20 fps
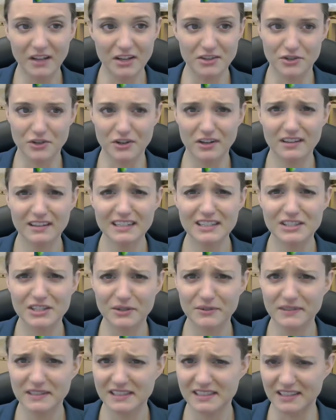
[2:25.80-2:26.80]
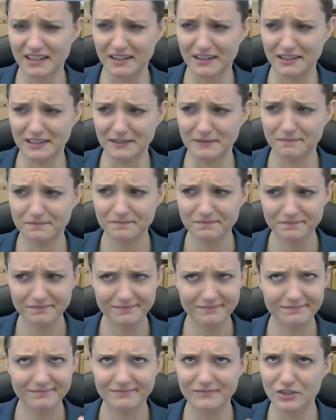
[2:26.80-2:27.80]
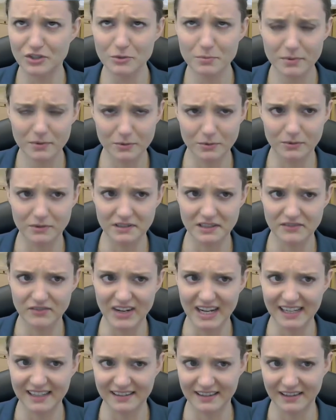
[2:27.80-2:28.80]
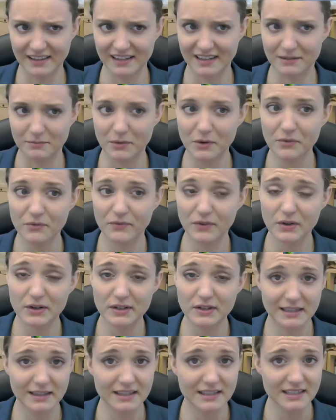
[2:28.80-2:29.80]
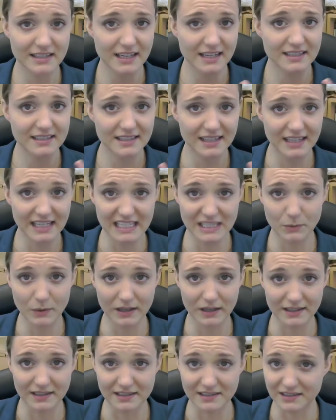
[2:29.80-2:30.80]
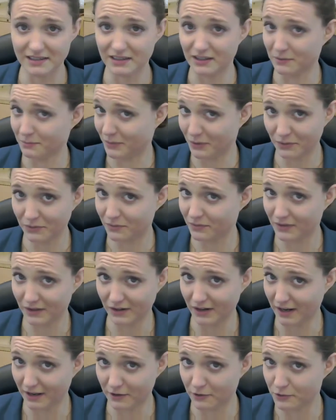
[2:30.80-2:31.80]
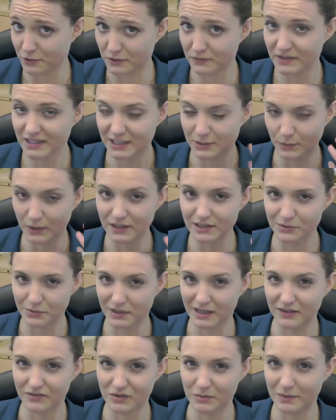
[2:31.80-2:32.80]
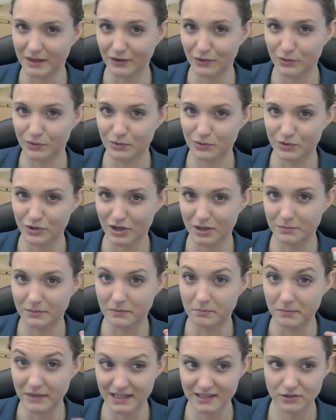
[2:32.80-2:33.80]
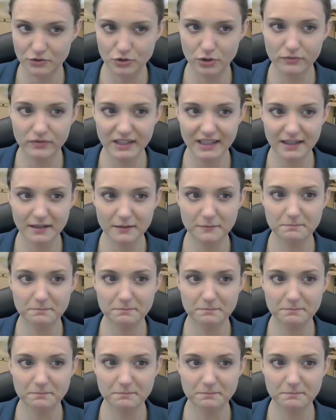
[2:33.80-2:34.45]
So euglenozoans are super cool in the fact that they can both photosynthesize as well as they're both they're heterotrophic as well, so we give them that term of mixotrophic.